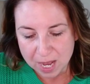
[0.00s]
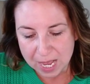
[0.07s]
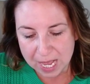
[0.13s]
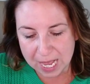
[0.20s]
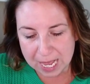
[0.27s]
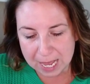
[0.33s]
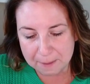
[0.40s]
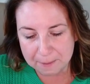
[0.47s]

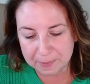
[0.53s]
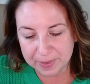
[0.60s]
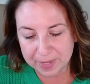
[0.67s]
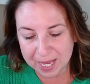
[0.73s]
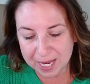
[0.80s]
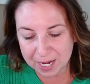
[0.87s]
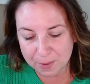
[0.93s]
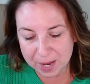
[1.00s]

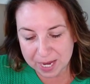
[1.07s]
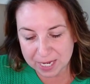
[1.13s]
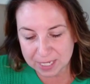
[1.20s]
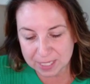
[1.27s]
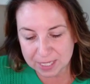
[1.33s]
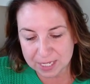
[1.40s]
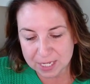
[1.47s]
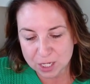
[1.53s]

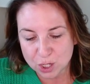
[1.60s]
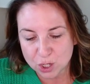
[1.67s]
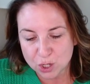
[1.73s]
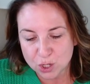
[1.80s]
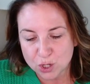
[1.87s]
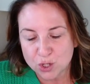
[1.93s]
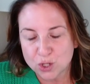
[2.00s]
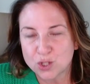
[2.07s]
Anyways,
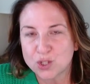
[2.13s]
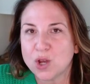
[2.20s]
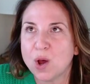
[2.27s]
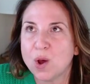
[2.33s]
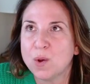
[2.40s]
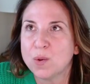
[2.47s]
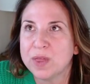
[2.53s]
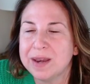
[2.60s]

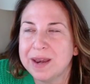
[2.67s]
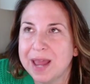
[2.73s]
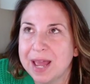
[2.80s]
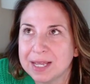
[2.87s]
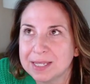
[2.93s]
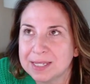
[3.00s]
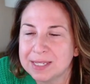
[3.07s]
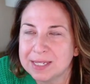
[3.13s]
so the
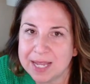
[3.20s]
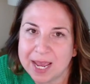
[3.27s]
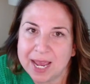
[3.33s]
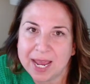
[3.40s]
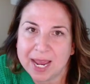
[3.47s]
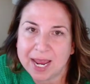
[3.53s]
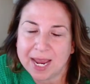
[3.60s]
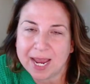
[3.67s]
next
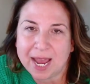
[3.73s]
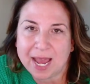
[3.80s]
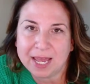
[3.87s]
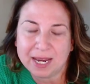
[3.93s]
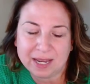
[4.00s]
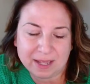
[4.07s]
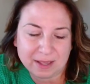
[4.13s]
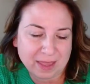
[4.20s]
day,
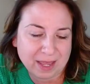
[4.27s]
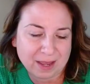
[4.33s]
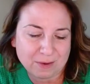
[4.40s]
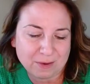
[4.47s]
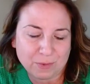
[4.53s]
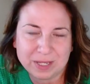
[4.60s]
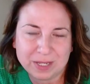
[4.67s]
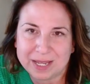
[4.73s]

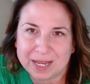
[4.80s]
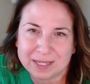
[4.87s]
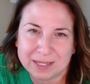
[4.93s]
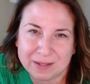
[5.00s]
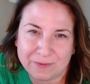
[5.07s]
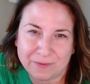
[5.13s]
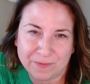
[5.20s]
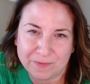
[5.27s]
we
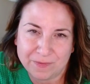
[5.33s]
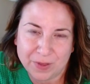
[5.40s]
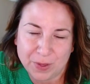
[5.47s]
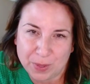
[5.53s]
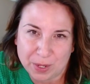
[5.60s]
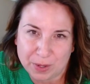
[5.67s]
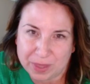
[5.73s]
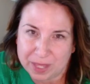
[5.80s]
text a
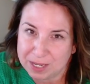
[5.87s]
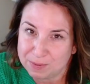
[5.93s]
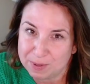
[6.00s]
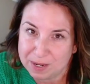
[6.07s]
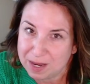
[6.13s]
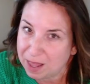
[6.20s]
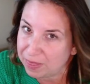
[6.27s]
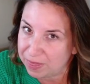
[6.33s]
few little things,
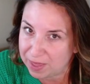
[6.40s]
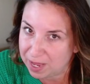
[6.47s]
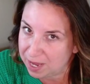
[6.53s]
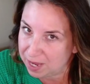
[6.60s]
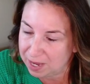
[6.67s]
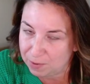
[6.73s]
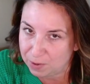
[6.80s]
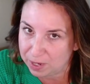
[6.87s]
but
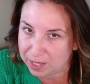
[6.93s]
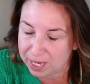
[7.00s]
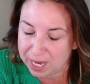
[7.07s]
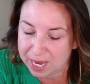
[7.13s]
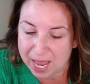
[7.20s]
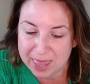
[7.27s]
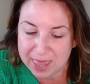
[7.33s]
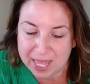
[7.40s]
nothing
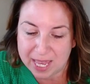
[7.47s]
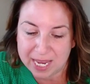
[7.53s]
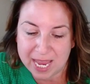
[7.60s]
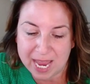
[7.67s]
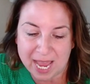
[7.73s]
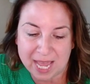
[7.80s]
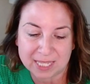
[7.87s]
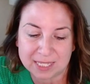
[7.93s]
really. And then
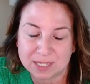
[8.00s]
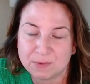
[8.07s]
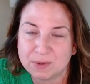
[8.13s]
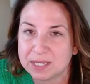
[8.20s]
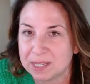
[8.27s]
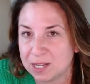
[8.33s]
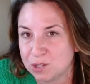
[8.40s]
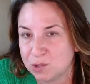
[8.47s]
he asked to
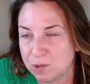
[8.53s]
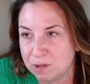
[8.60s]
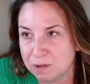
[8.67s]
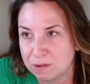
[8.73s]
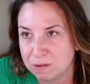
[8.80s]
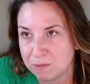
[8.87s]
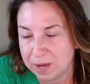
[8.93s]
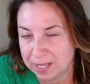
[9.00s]

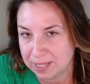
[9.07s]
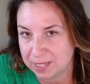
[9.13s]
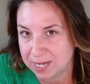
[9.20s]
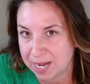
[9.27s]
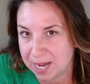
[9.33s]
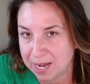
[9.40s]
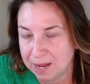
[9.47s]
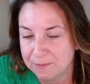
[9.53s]
reschedule
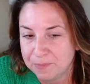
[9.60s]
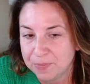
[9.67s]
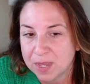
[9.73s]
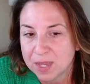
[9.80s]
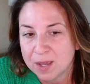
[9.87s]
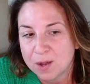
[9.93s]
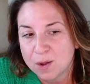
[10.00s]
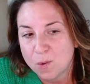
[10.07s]
Wednesday,
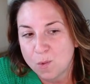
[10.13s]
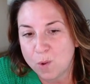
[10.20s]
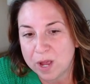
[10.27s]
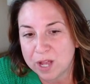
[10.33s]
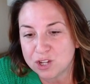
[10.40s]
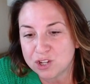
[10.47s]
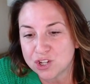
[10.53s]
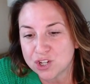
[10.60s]

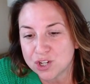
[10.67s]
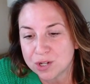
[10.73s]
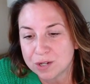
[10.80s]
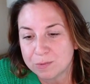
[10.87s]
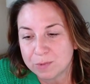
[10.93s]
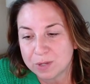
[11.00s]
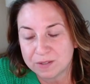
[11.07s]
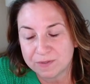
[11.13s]
which
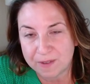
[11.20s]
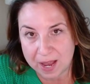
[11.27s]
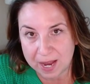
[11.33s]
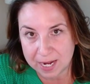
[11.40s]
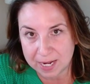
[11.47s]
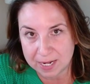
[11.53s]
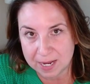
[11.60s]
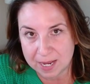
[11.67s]
was
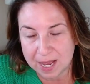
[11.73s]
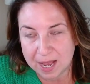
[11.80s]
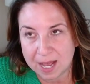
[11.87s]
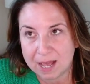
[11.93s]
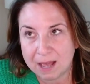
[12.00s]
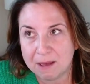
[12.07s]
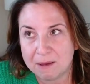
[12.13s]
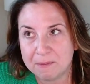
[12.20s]
fine.
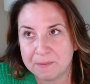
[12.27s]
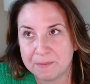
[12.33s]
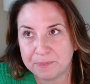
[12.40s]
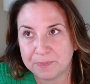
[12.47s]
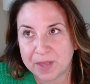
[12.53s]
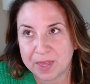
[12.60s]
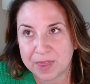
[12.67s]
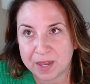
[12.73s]
I
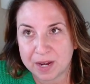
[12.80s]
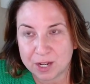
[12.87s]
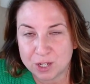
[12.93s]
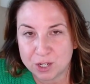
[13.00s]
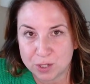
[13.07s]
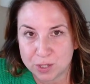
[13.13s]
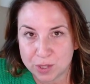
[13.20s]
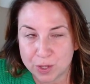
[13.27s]
thought I could
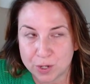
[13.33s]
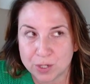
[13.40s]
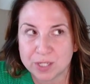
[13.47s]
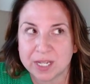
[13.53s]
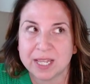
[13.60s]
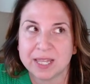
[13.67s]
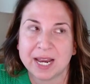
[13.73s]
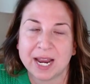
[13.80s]
do
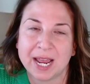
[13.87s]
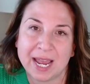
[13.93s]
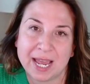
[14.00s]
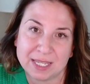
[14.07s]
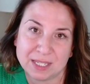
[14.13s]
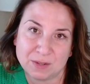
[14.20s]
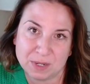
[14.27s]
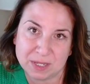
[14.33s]
Thursday, and then I
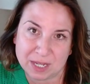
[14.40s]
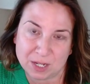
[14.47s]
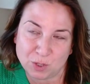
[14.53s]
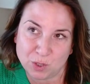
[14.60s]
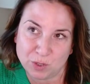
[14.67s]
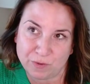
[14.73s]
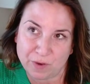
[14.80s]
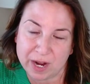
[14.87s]
asked to
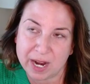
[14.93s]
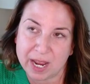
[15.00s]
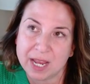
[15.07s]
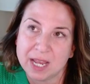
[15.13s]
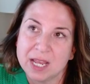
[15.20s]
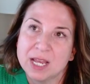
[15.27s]
reschedule to Friday.